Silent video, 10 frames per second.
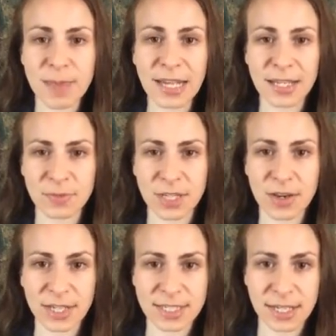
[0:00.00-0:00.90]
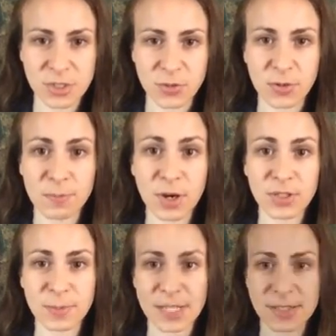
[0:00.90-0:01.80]
many of the architectural
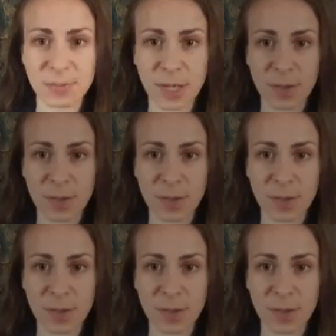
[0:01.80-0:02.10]
monuments of